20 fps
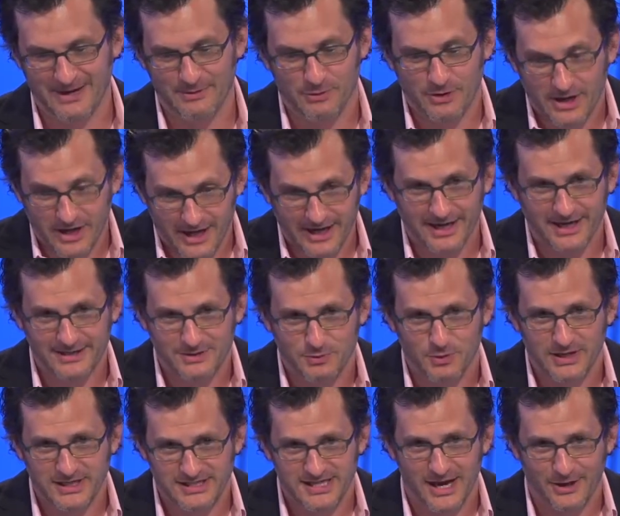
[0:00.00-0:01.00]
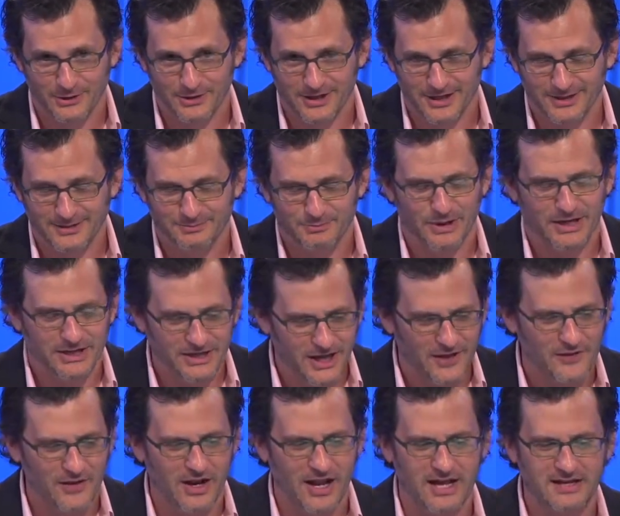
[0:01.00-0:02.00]
It's what he sounded like. But
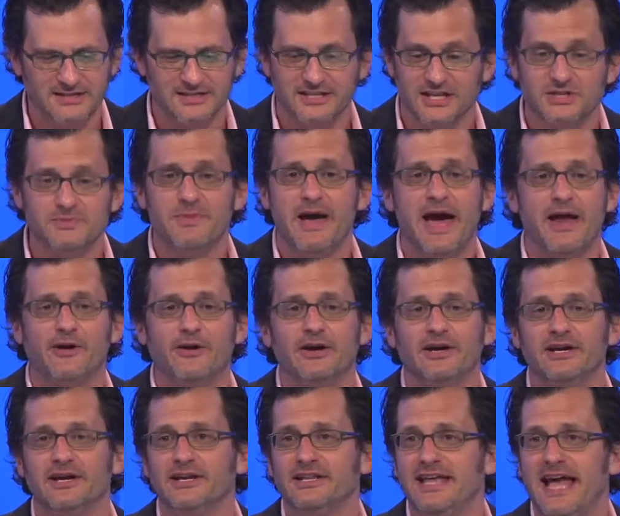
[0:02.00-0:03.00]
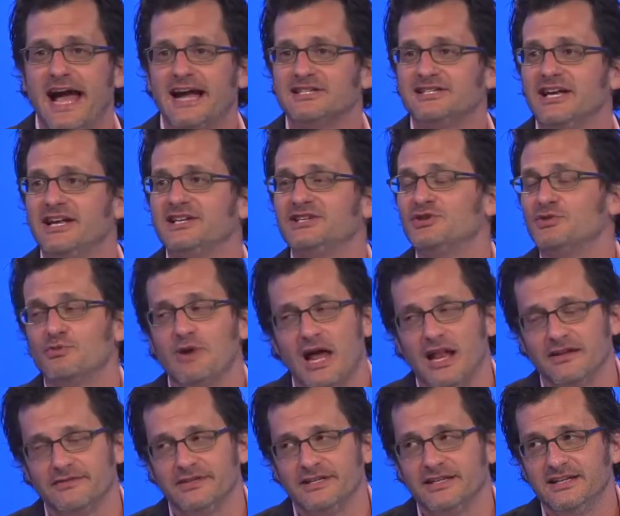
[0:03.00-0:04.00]
nonetheless, it doesn't matter. The accent is
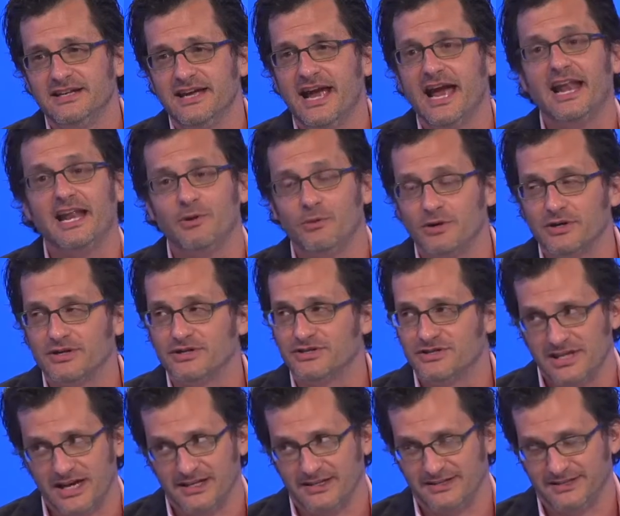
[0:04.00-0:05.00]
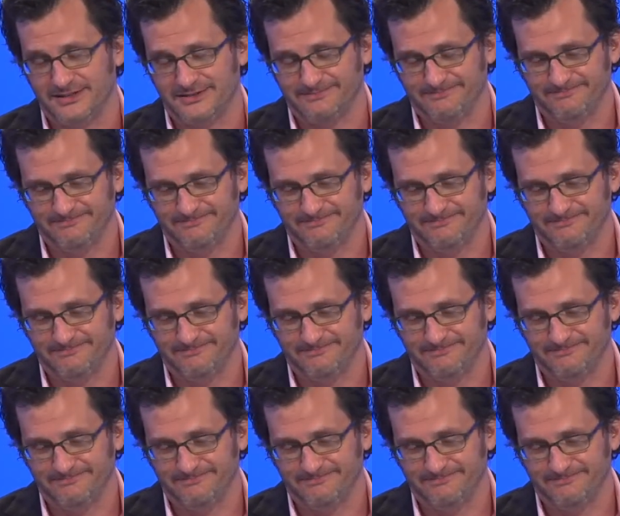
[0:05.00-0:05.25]
irrelevant. Anyone could say this.